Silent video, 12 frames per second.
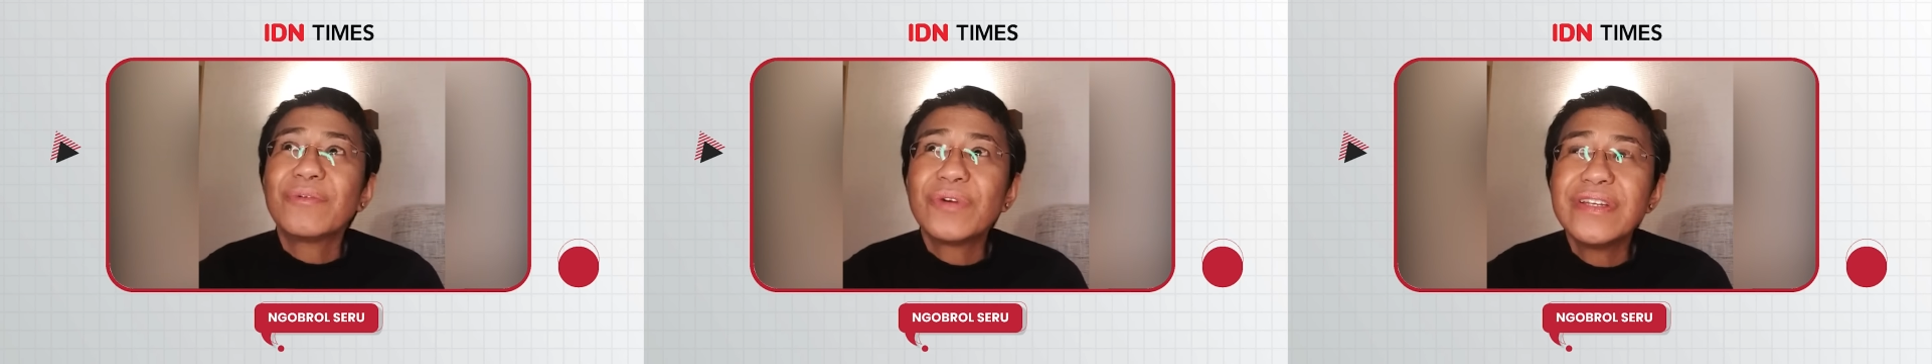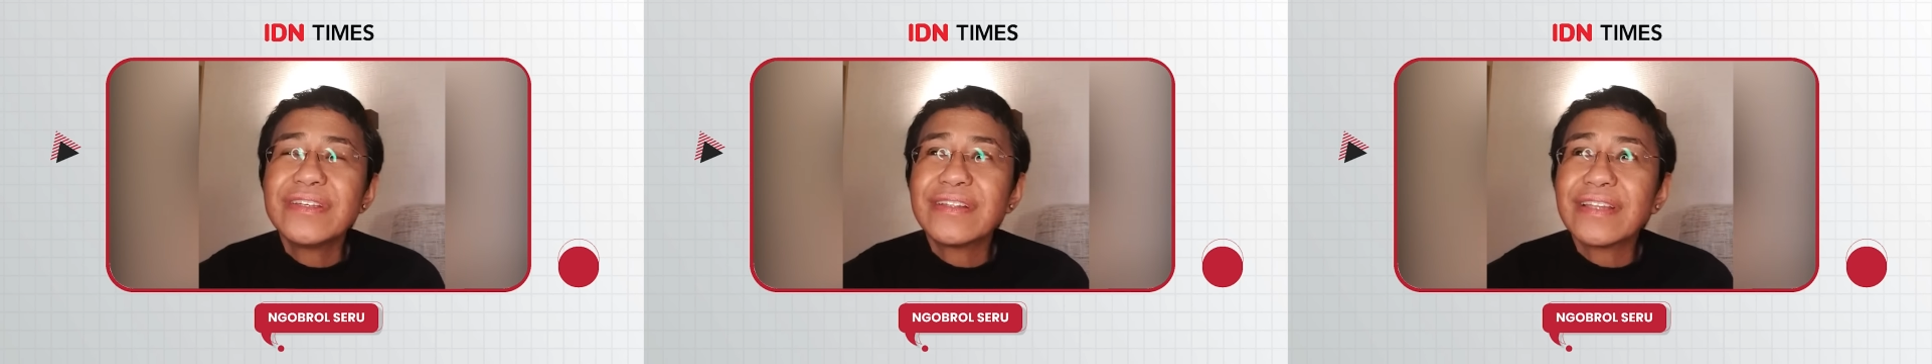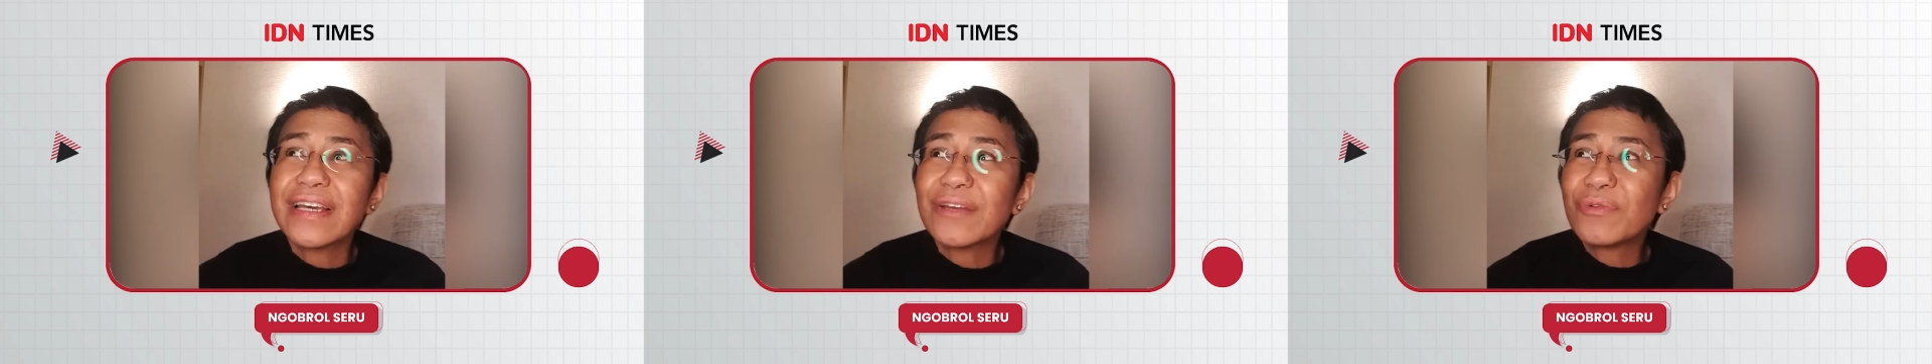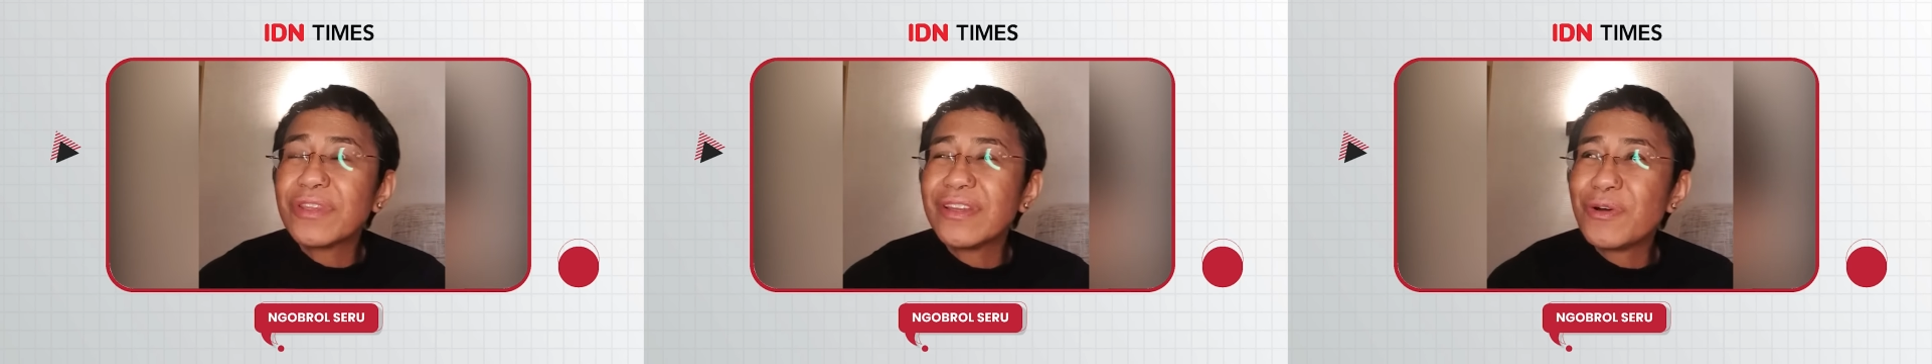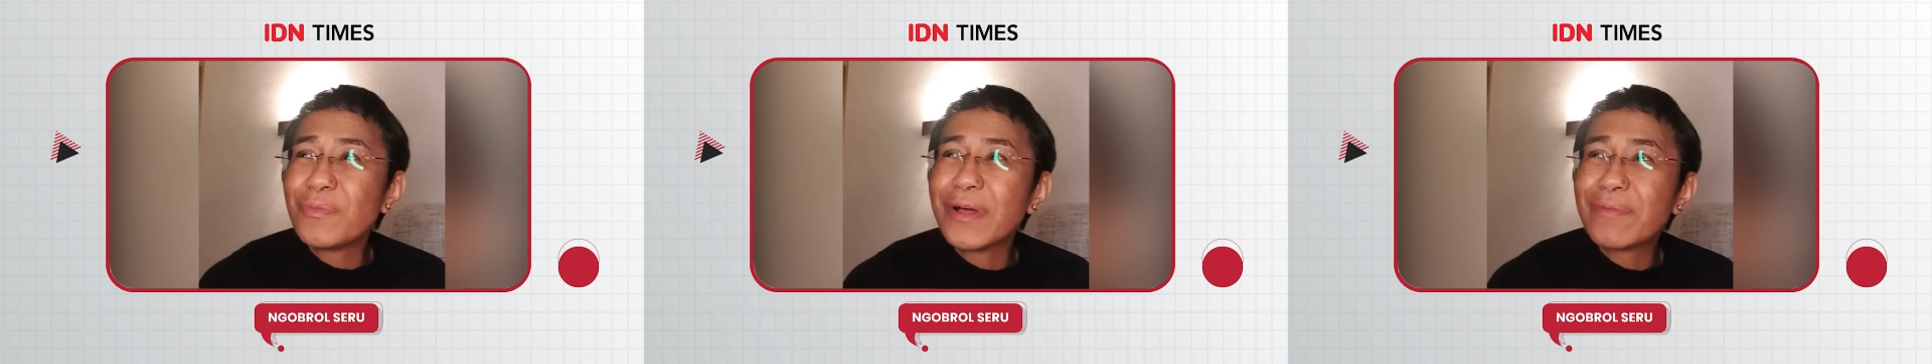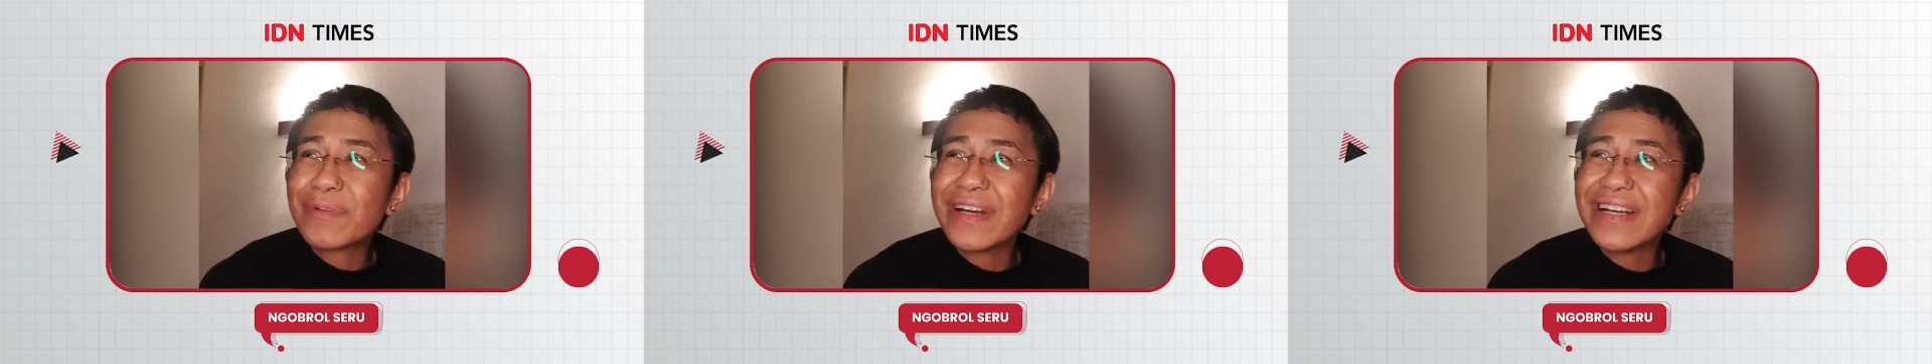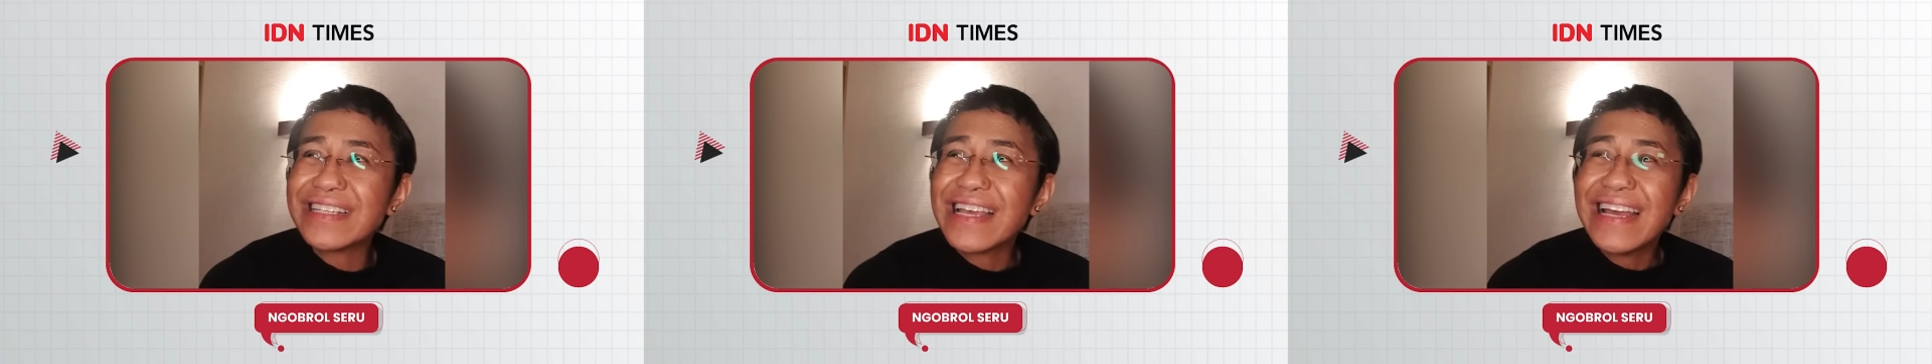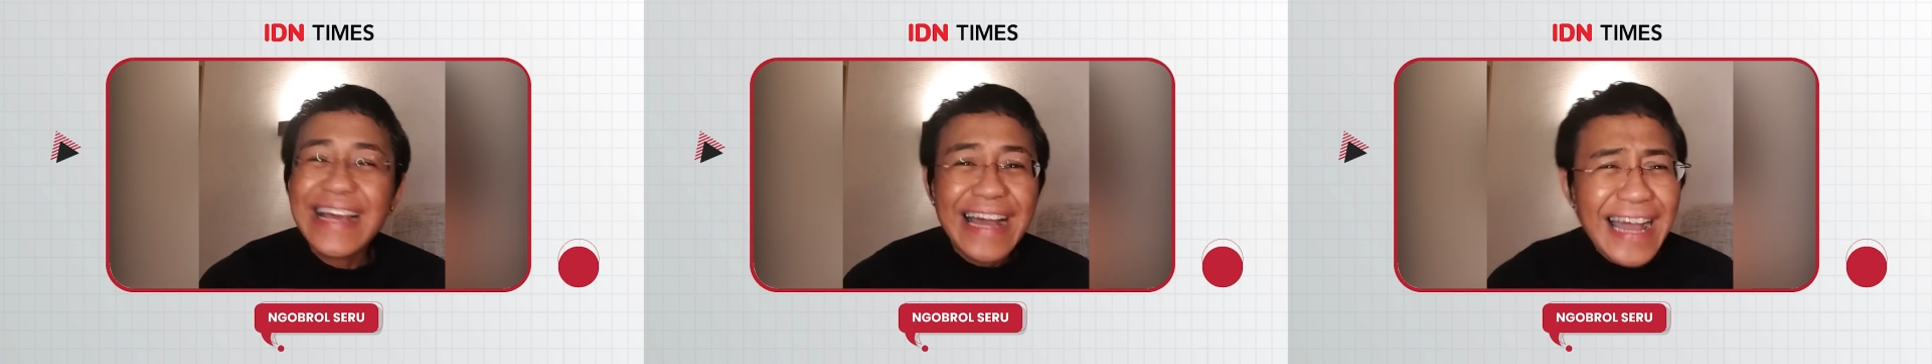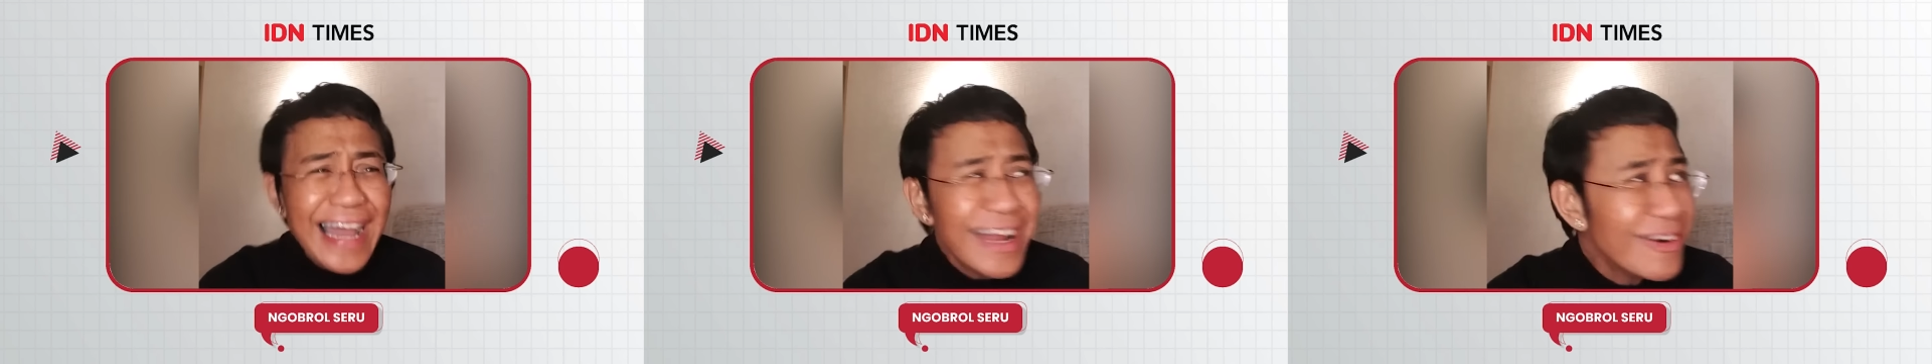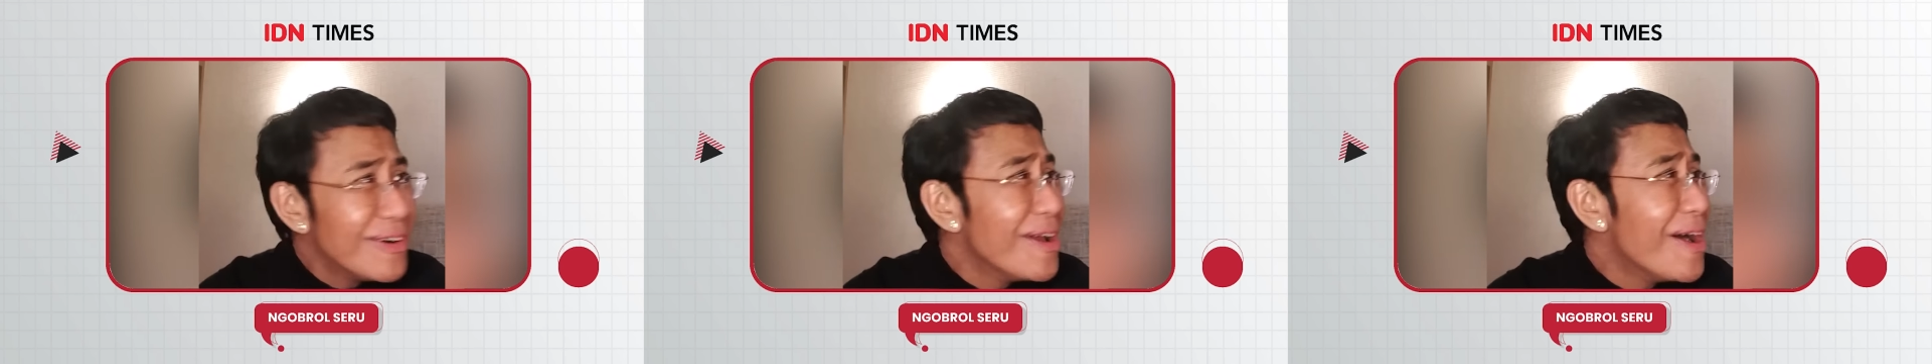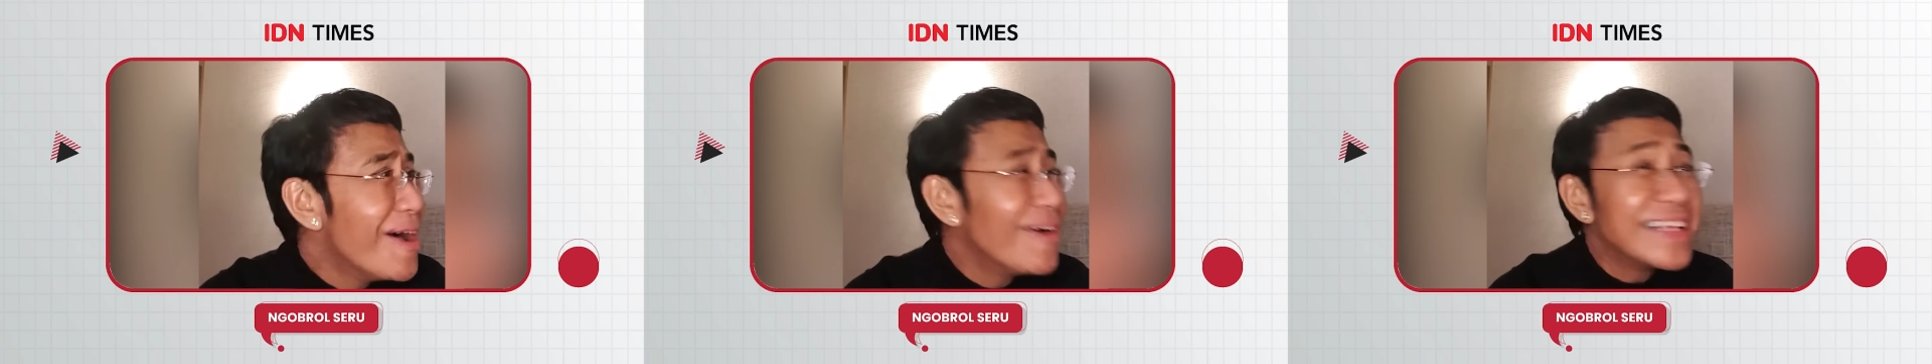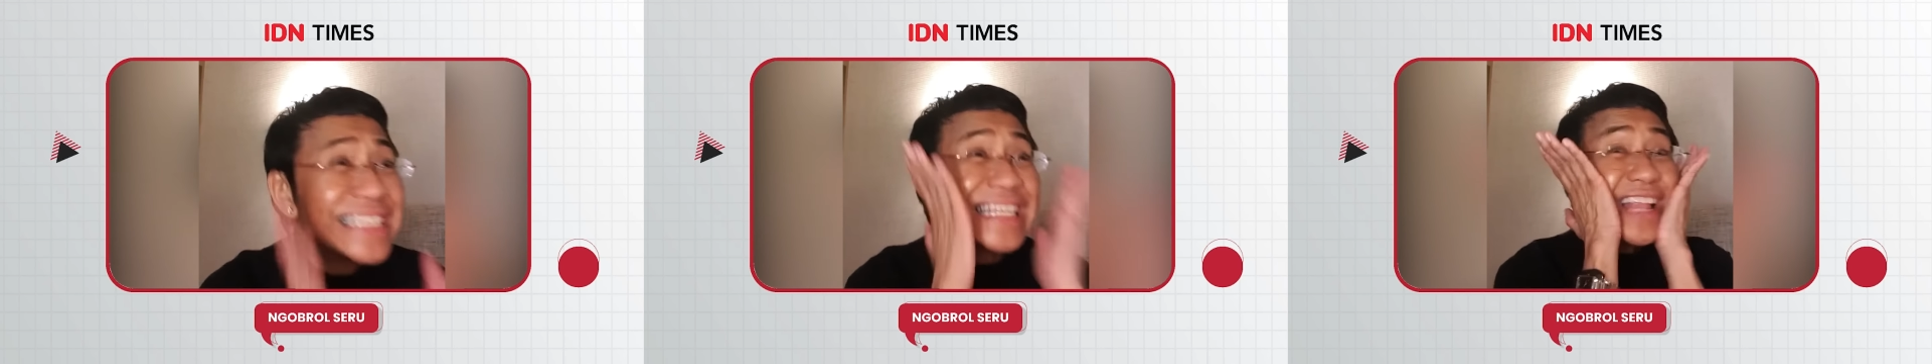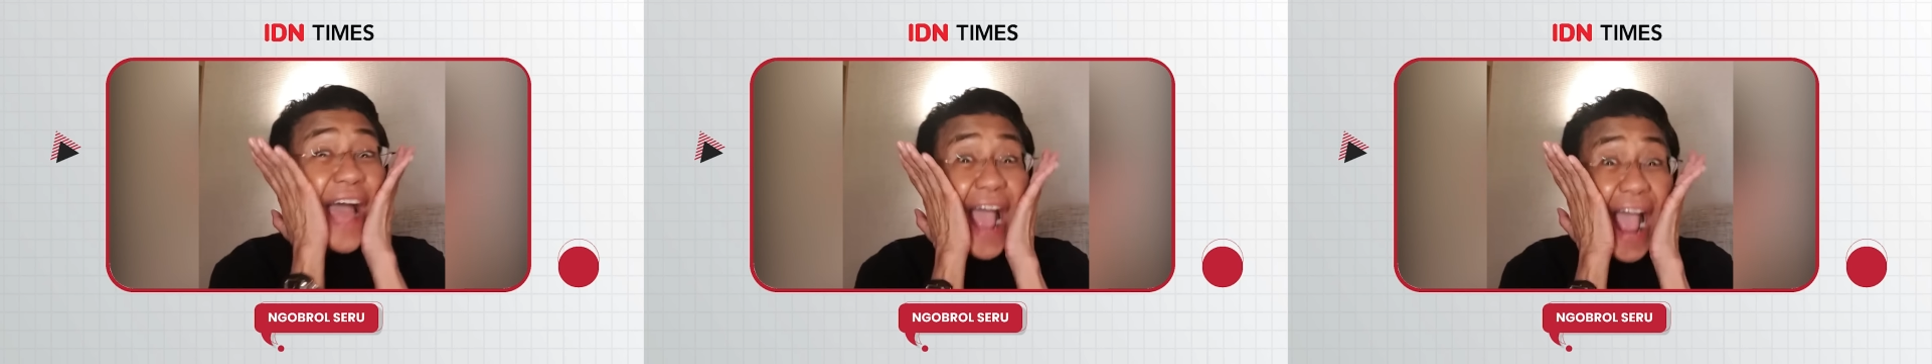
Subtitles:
What is it like with the Nobel Prize? I don't know. It's still